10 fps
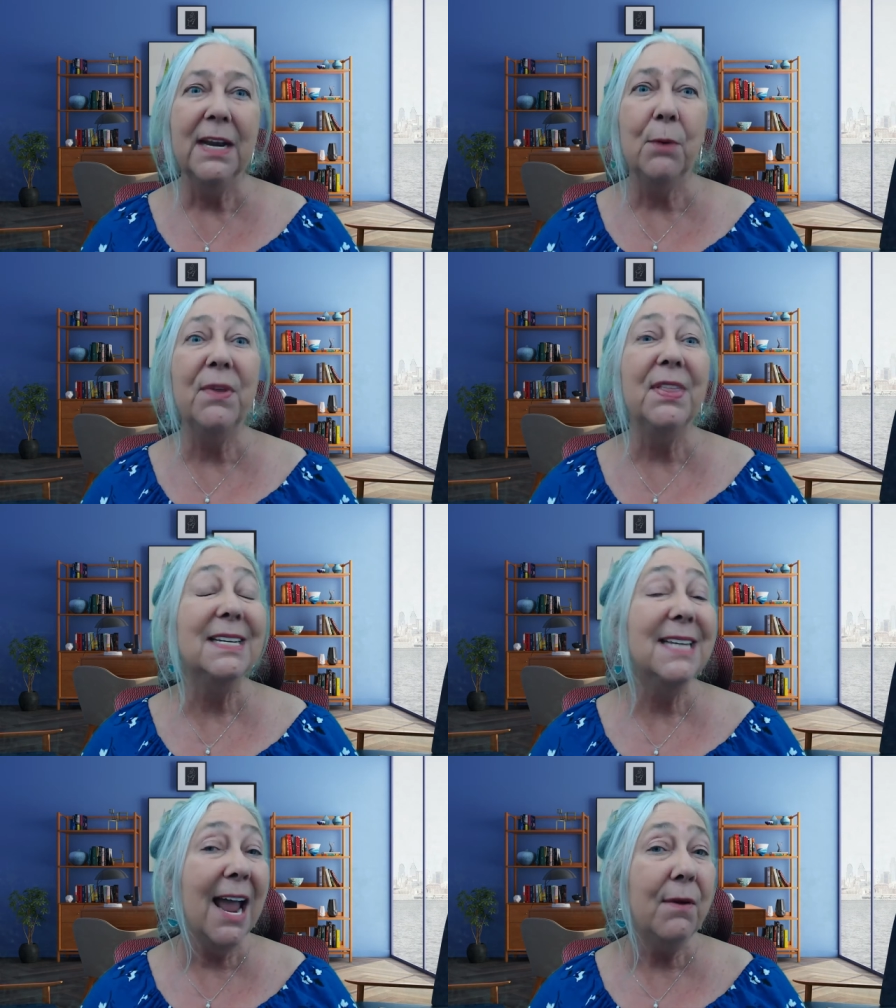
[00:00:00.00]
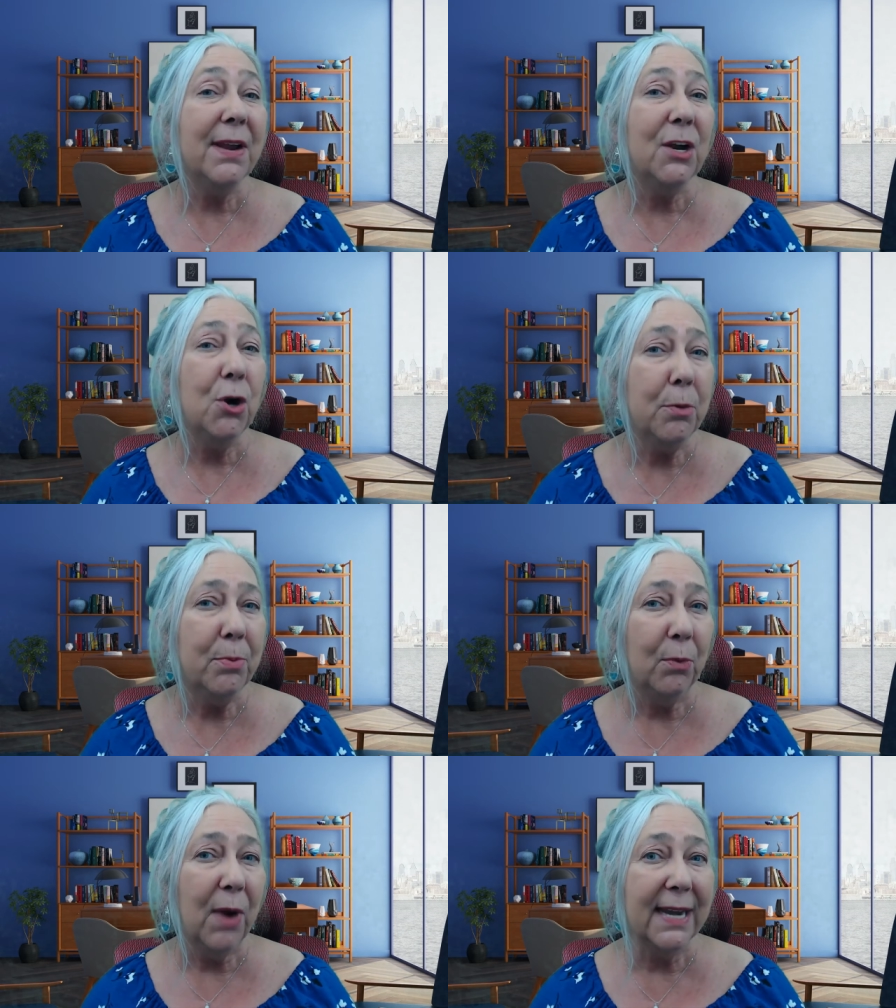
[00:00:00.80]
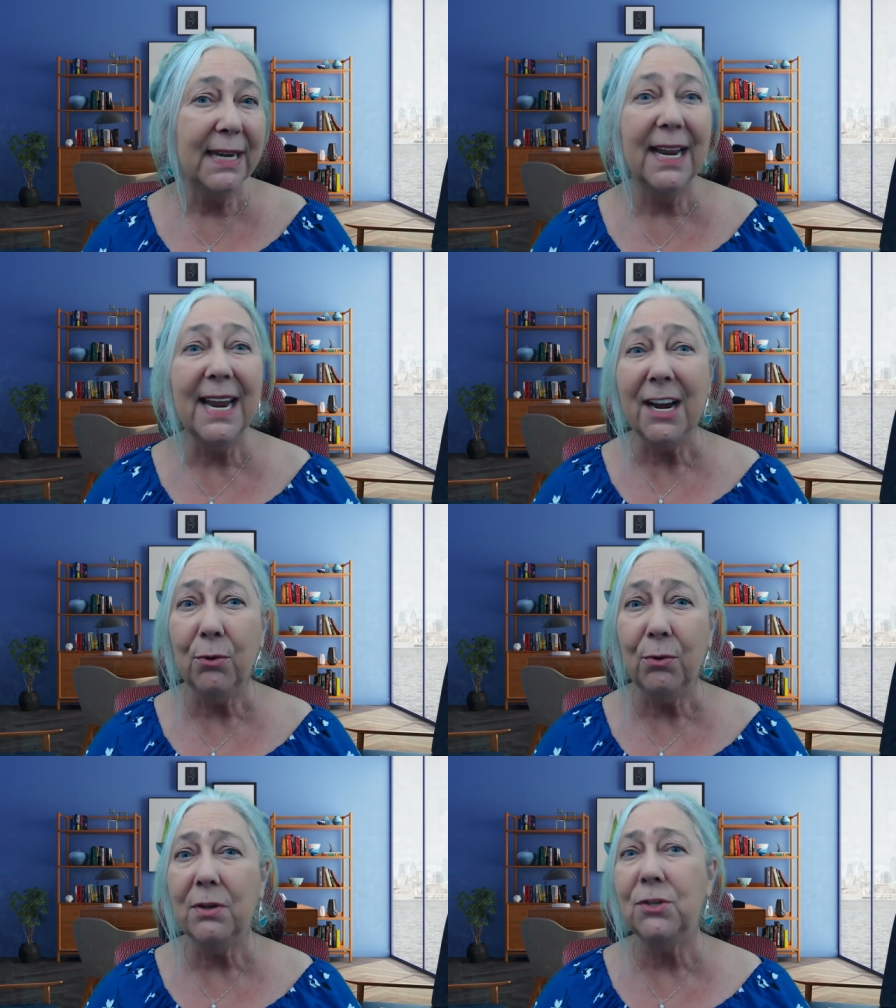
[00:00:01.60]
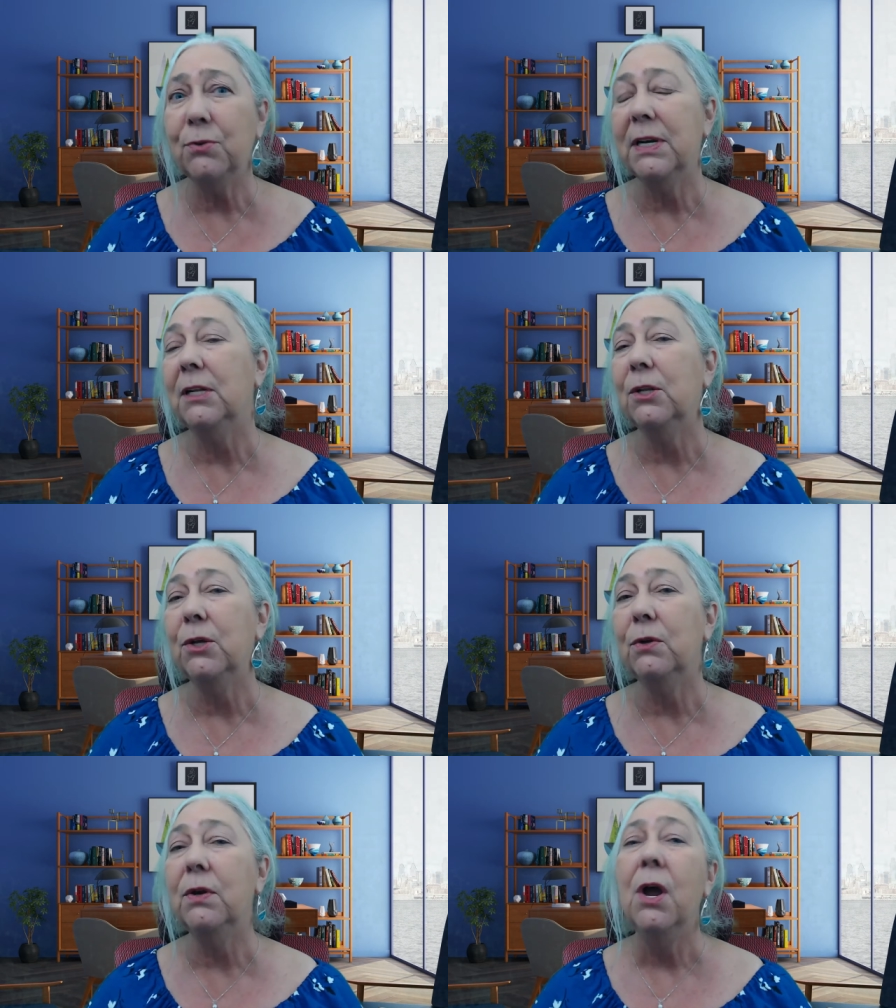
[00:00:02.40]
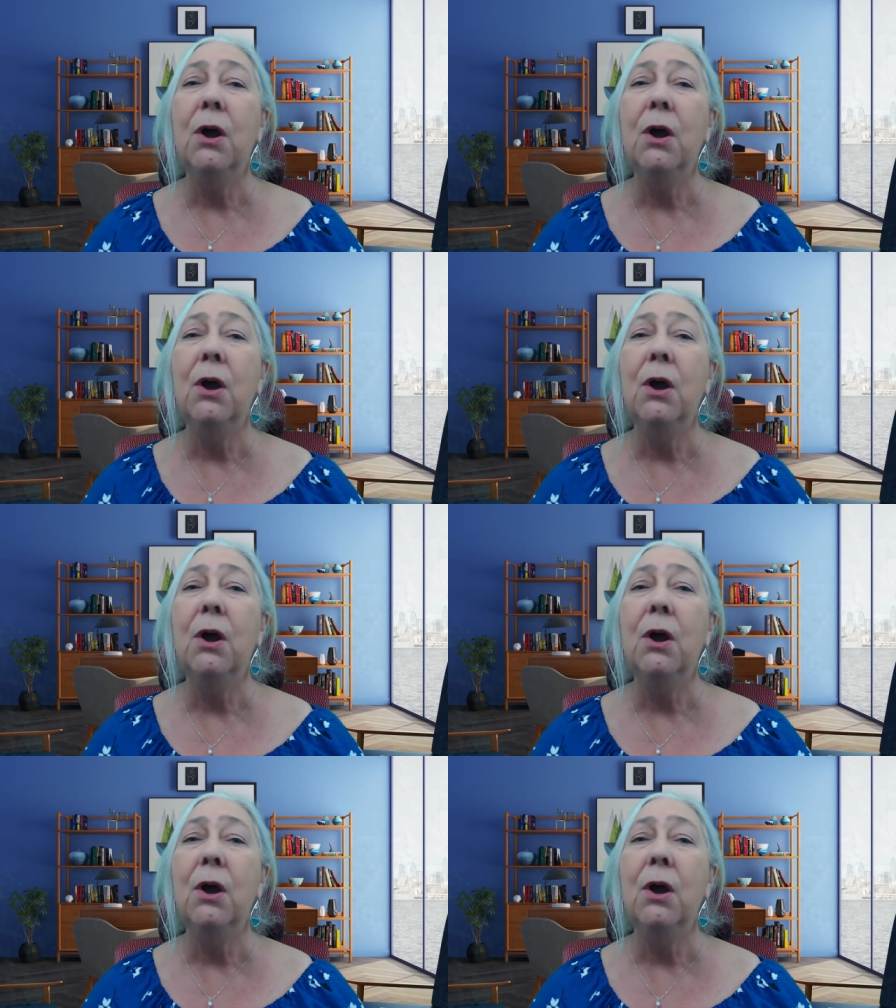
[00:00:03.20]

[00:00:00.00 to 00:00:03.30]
And when the town incorporated, it grew to include